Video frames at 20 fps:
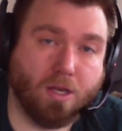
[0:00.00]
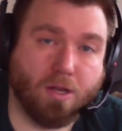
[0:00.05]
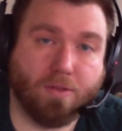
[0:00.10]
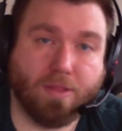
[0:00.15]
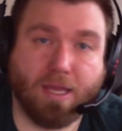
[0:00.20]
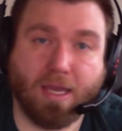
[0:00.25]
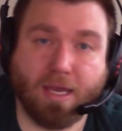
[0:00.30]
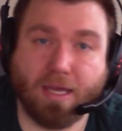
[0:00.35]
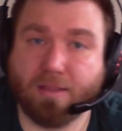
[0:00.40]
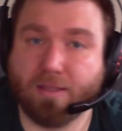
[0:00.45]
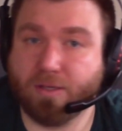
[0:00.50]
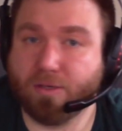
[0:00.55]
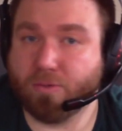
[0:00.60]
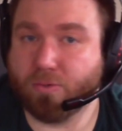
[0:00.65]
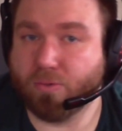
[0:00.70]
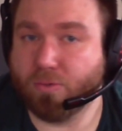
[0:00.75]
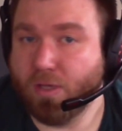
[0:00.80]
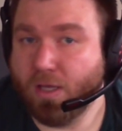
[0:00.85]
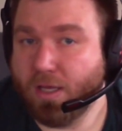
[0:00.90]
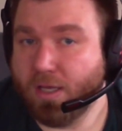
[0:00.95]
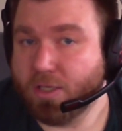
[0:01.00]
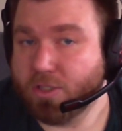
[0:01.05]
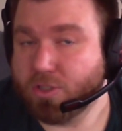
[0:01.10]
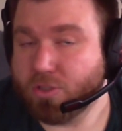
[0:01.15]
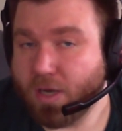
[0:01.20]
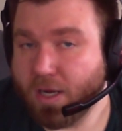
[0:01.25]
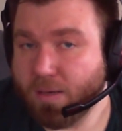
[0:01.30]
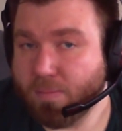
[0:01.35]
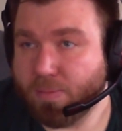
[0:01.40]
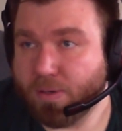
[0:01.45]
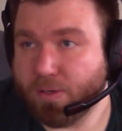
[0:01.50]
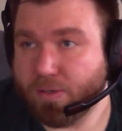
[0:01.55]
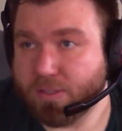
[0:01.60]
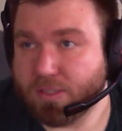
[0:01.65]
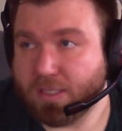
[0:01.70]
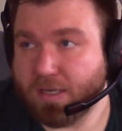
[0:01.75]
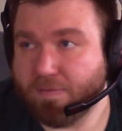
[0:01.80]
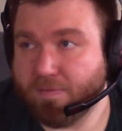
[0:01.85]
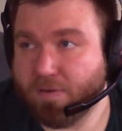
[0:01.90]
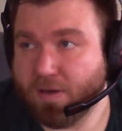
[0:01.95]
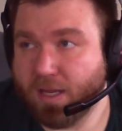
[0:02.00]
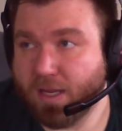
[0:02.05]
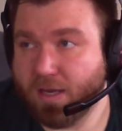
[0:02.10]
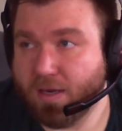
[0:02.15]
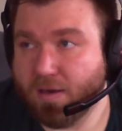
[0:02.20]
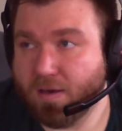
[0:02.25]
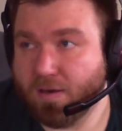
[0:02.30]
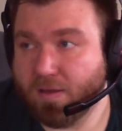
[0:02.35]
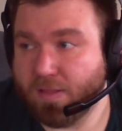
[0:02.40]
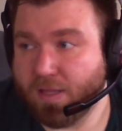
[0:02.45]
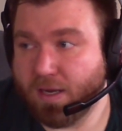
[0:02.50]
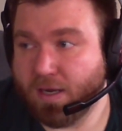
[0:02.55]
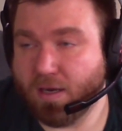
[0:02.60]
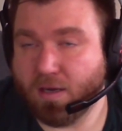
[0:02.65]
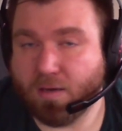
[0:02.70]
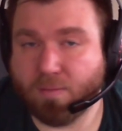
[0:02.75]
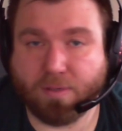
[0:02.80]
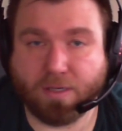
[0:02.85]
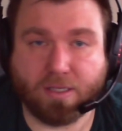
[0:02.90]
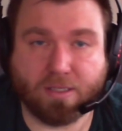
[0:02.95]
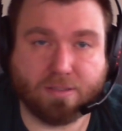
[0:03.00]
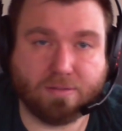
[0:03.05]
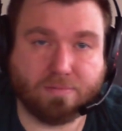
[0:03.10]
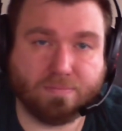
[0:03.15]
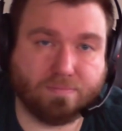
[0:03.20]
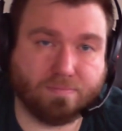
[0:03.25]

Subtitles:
They had little trade posts every here and there, but